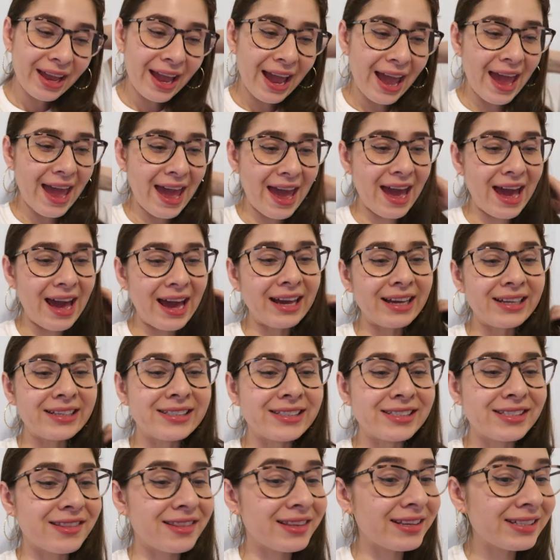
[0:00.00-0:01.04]

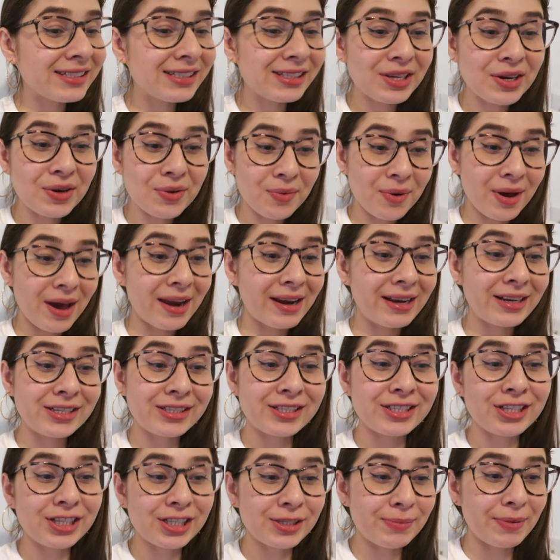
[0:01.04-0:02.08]
And this little one
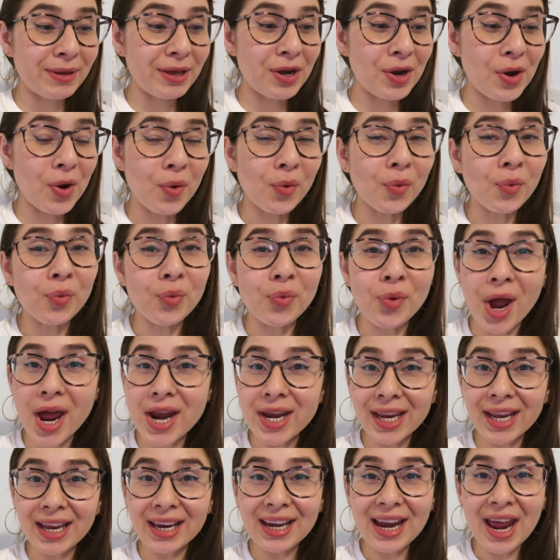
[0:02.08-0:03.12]
has just been
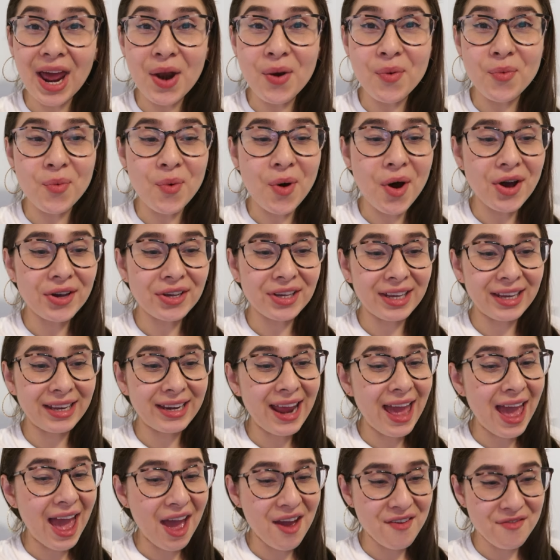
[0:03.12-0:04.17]
running and
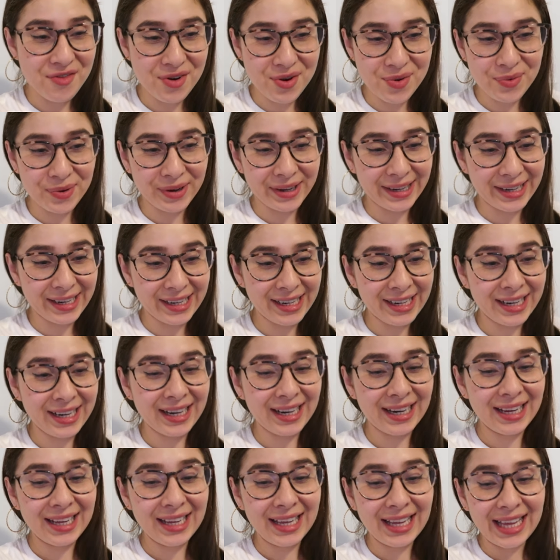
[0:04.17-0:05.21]
walking everywhere.
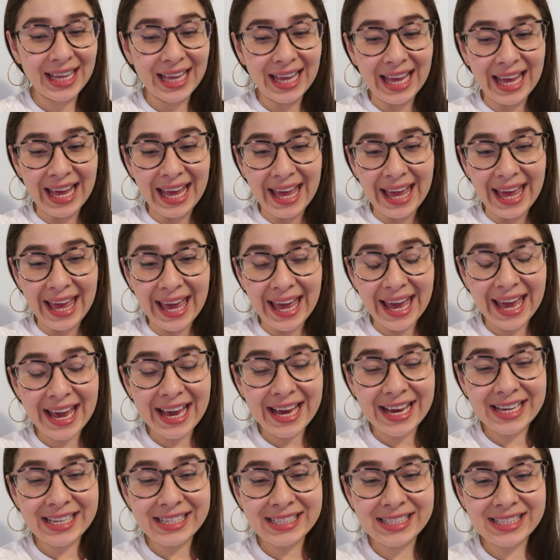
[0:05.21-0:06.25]

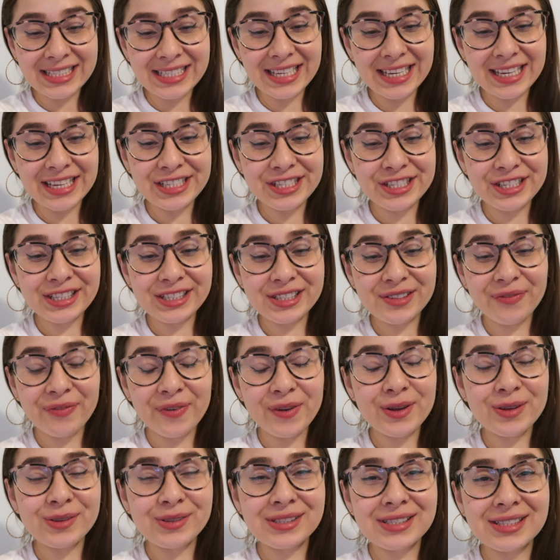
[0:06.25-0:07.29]
And it just
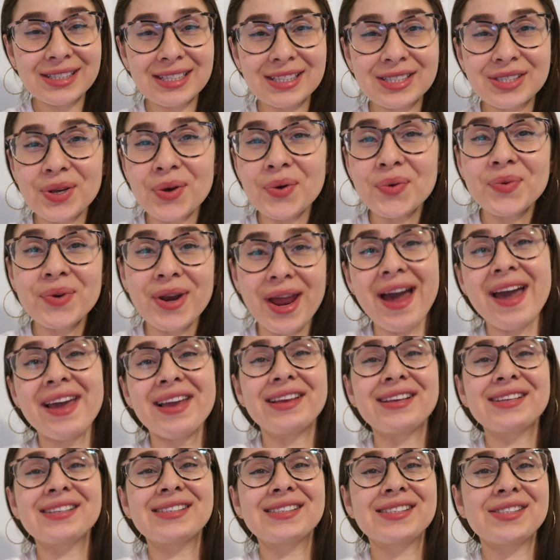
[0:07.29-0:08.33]
feels so
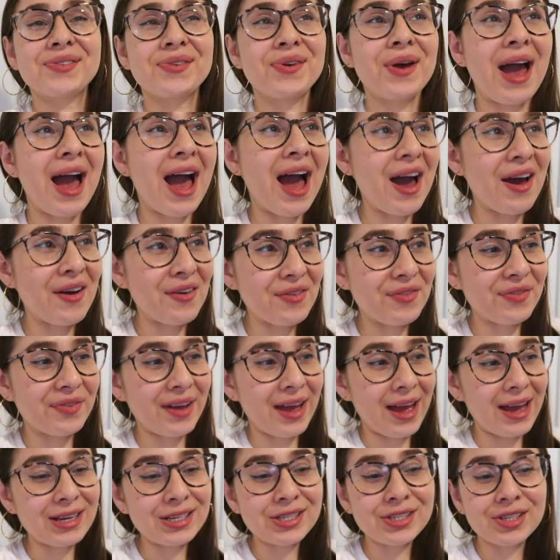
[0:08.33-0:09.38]
nice to have
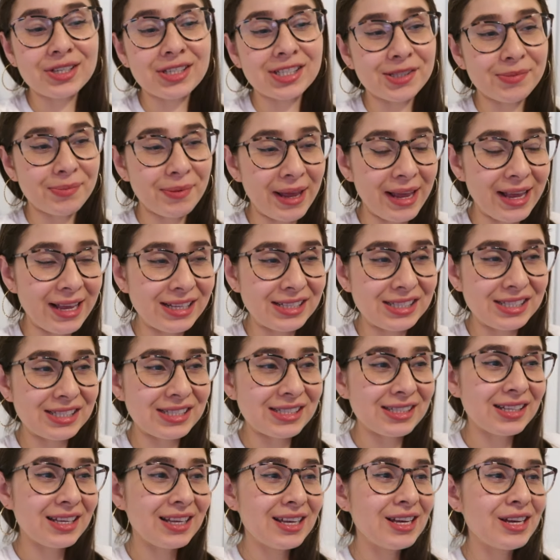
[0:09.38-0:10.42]
extra space